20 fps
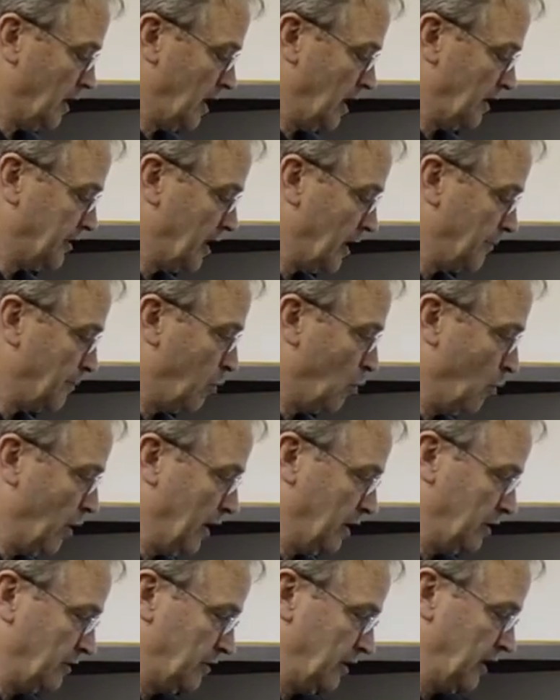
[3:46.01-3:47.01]
At that
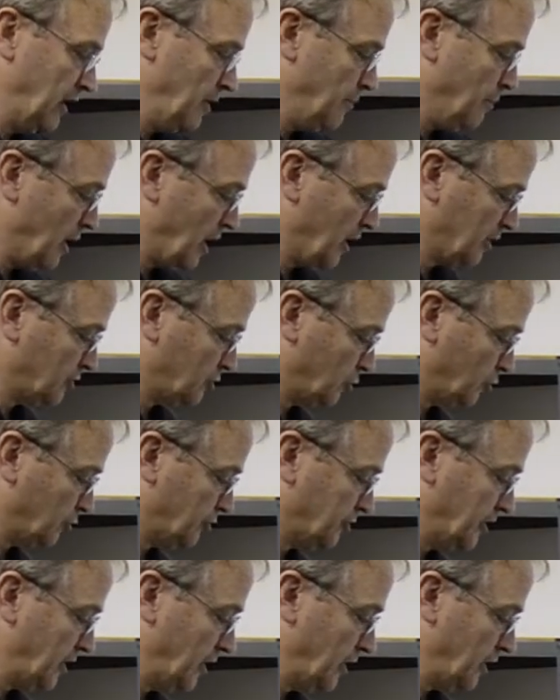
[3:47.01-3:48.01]
point, the e-box will
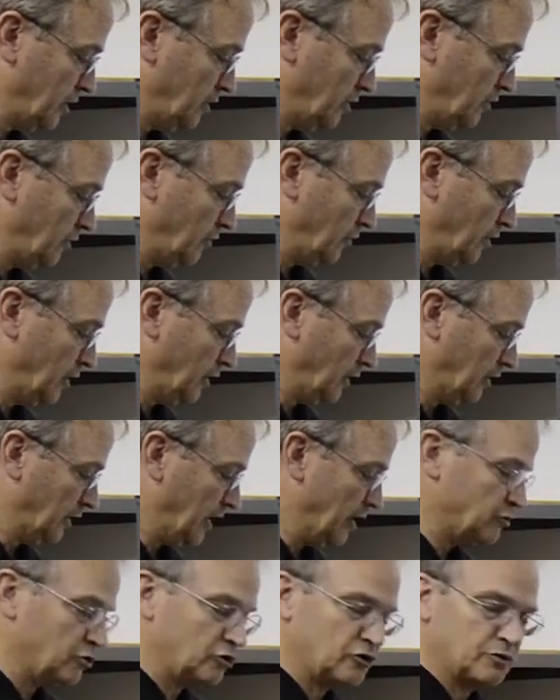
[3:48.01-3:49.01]
see the
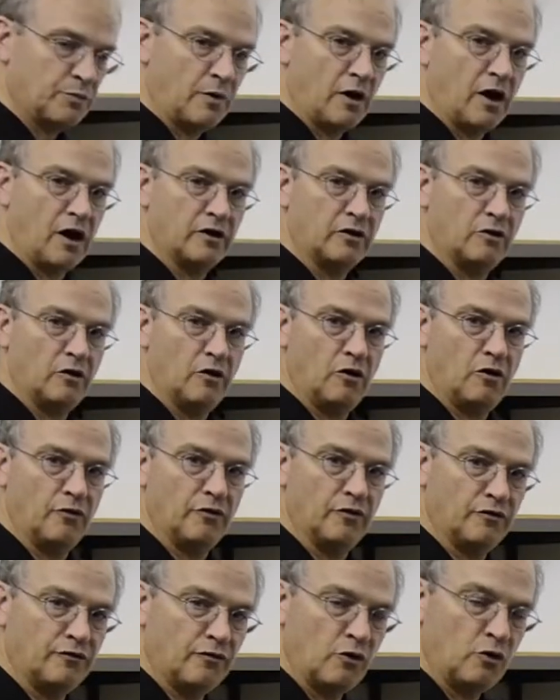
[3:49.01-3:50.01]
laser spot on
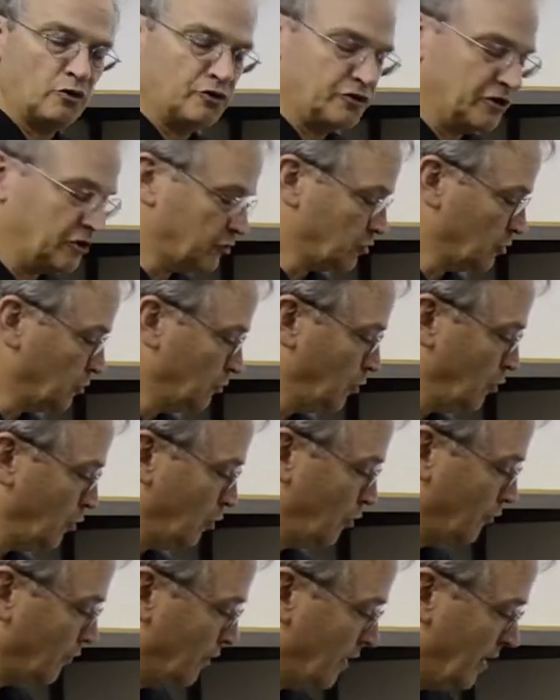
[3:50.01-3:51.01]
the photosensor move.